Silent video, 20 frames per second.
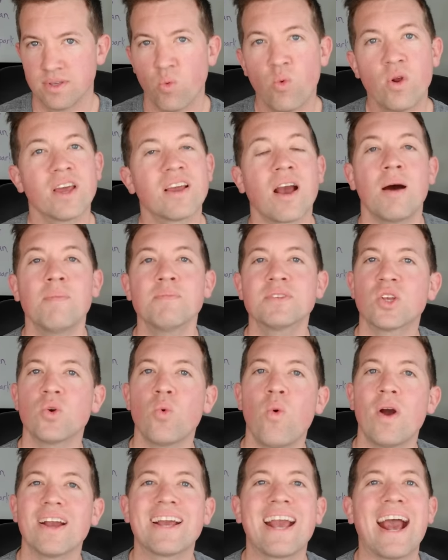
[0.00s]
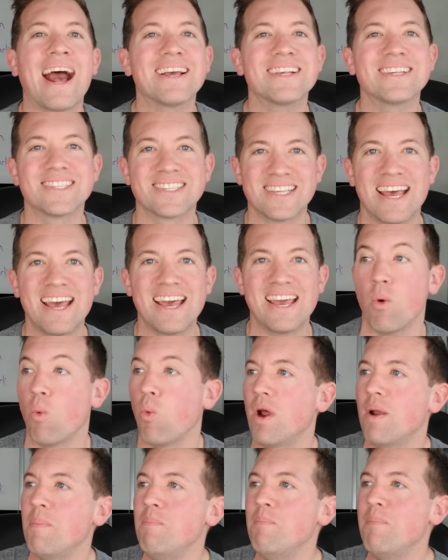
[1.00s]
When it comes to what guys say,
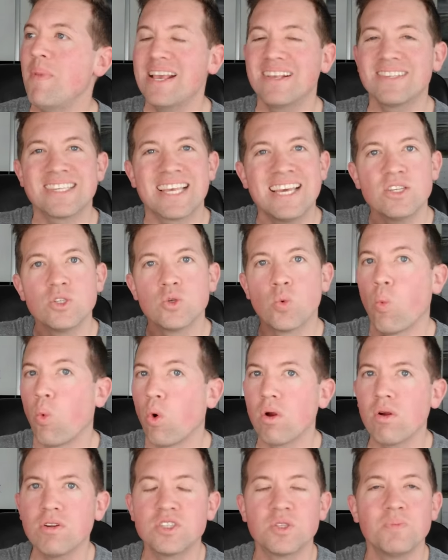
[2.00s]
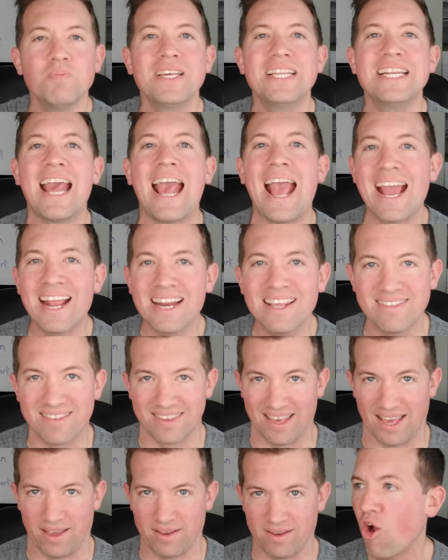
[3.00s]
what makes his words mean
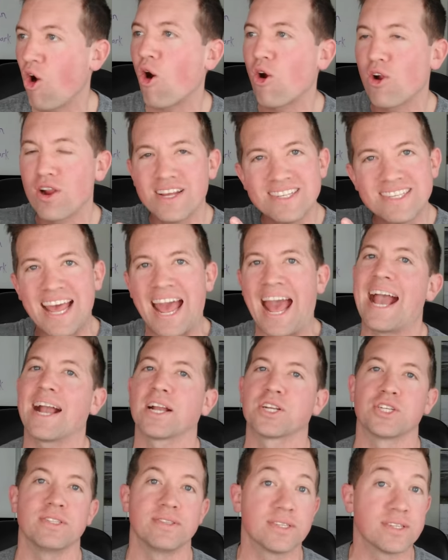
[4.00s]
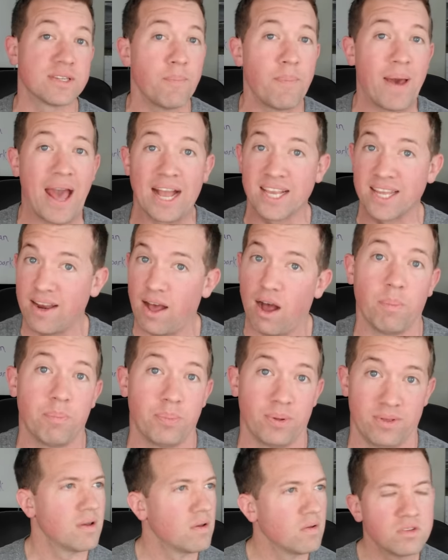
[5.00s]
anything are his actions to back it up.
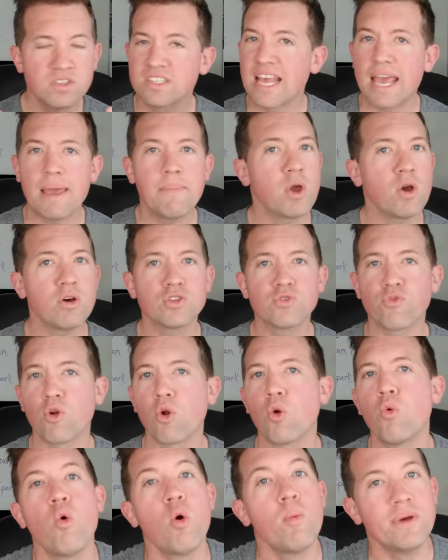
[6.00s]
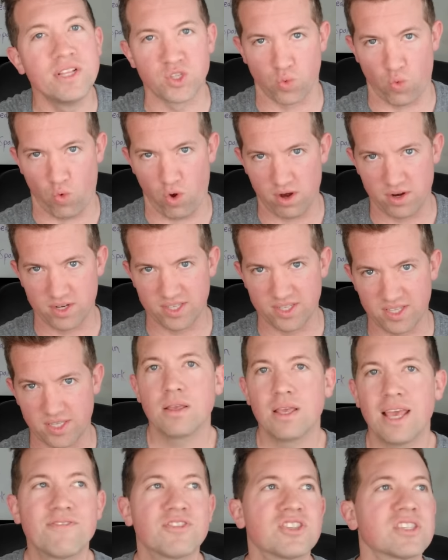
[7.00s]
Same goes for a woman's
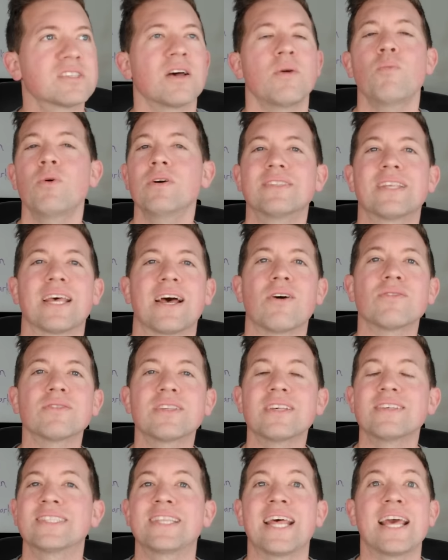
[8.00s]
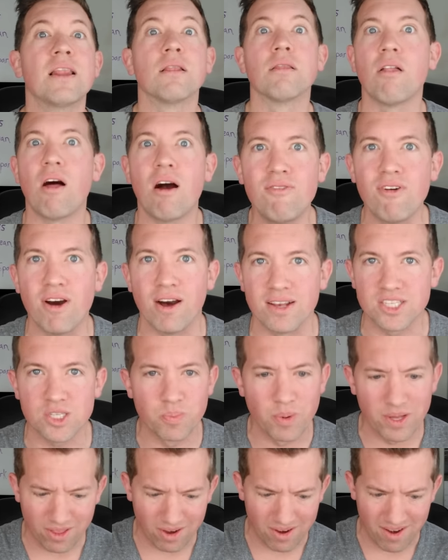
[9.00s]
words. If someone tells us they love us,
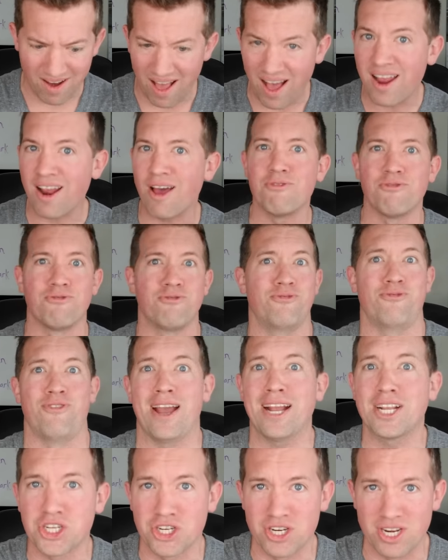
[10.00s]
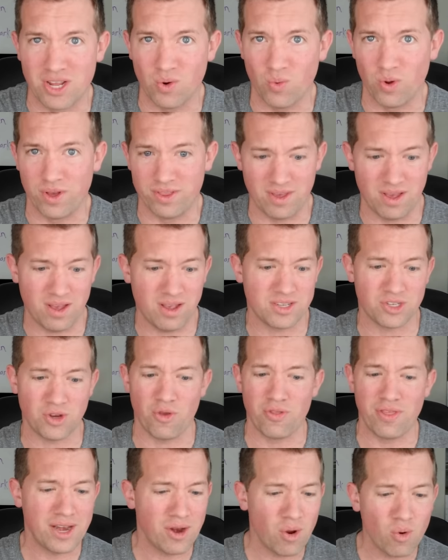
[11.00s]
but they're not affectionate with us, or
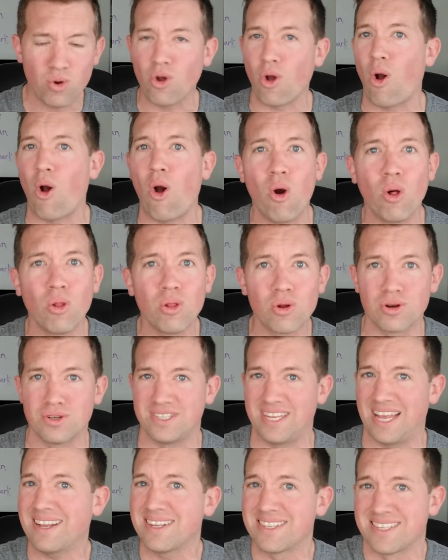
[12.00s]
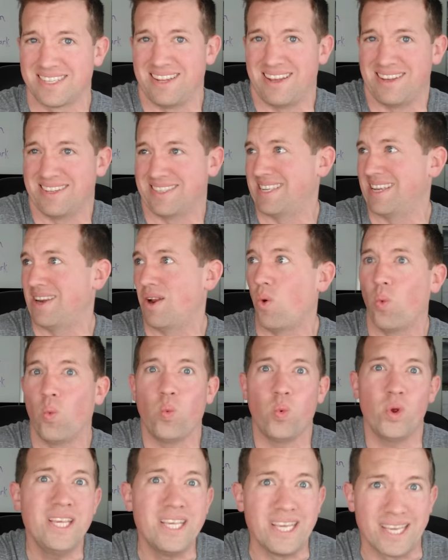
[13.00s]
they don't call or text us in a
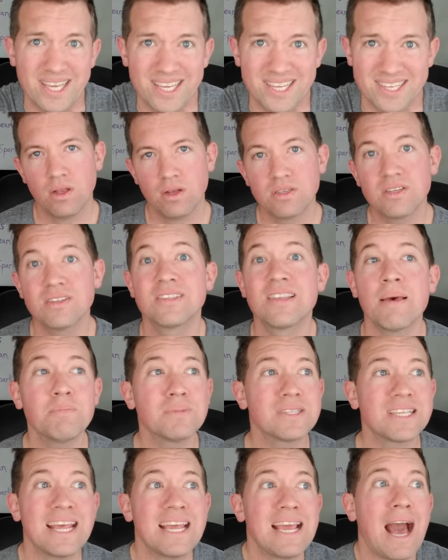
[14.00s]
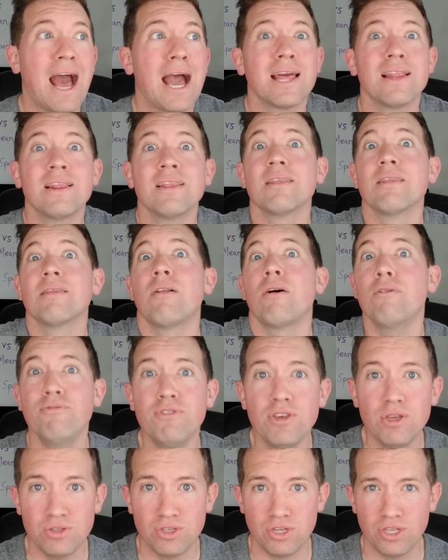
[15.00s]
week, does them saying I love
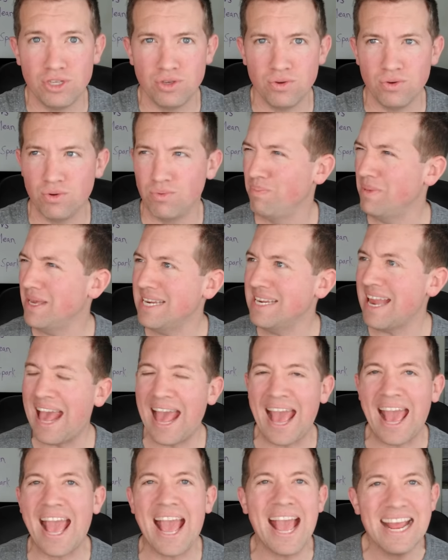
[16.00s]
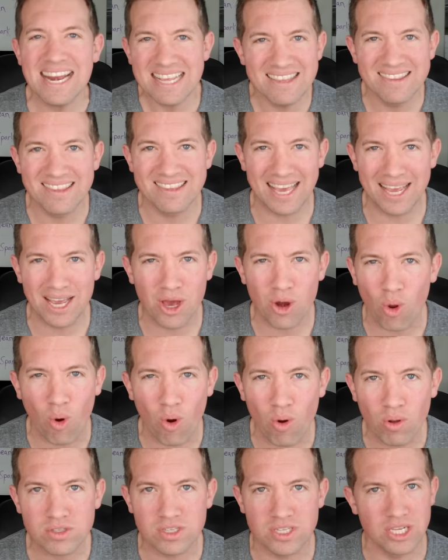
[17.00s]
you to you mean anything? anything at
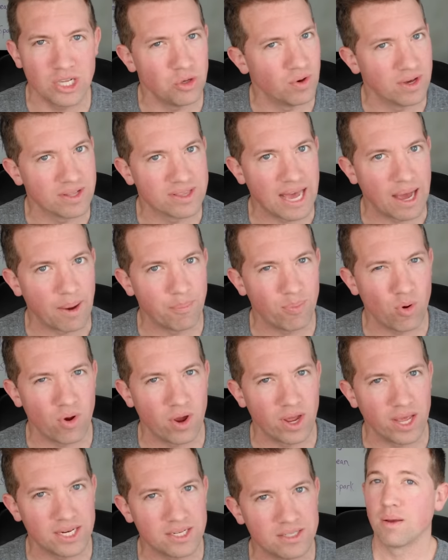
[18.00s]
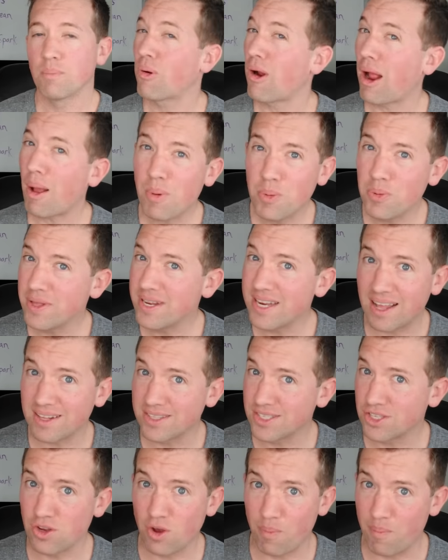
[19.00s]
all to you at that point? Probably not
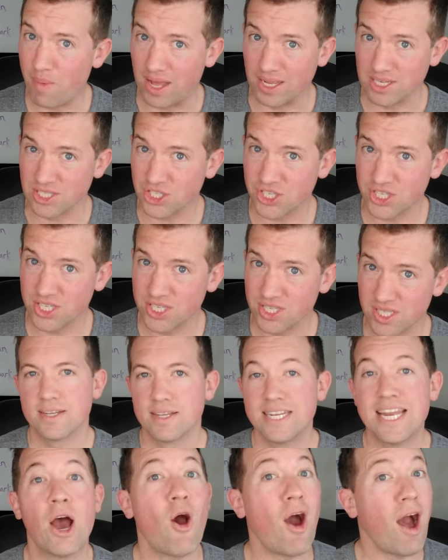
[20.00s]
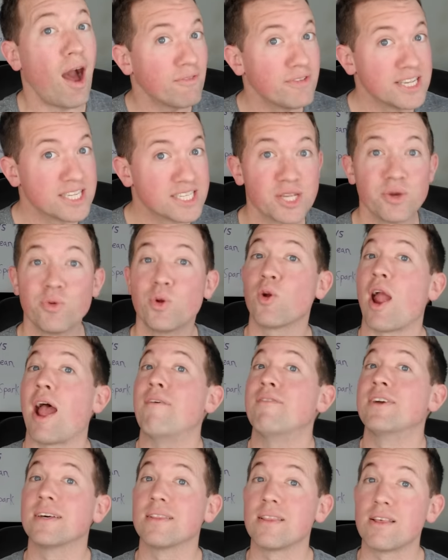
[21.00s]
so much. Now, obviously we were
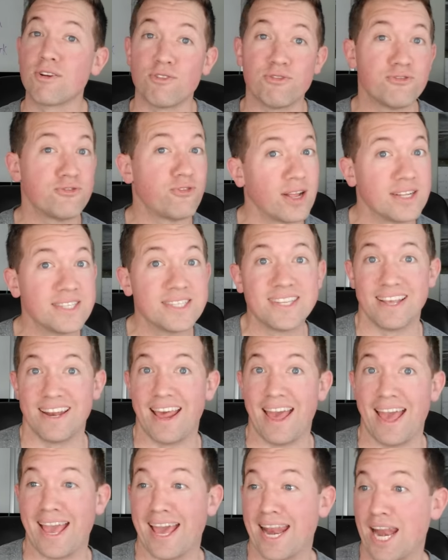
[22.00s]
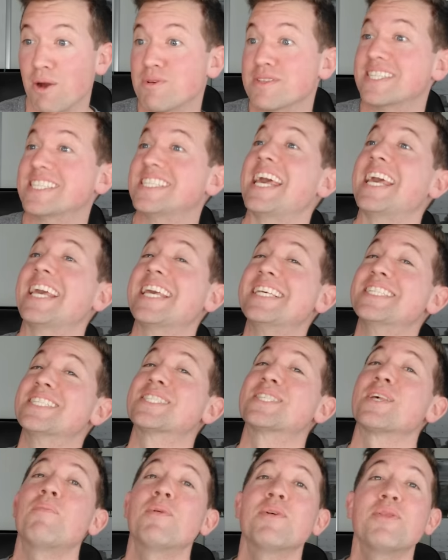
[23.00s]
having a little fun today and I was taking
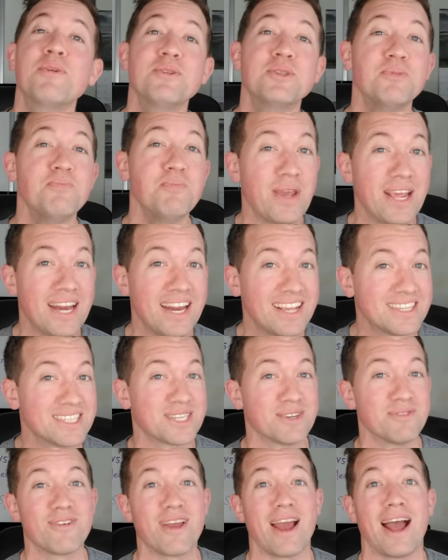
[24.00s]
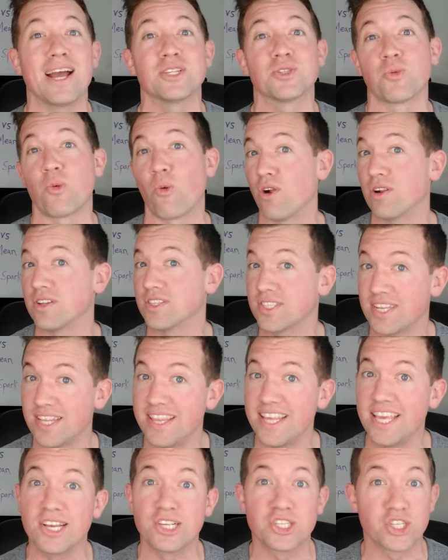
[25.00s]
some of those meanings of guys' words to
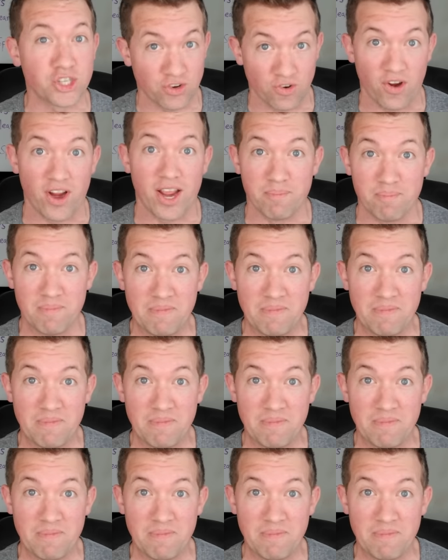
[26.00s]
the extreme.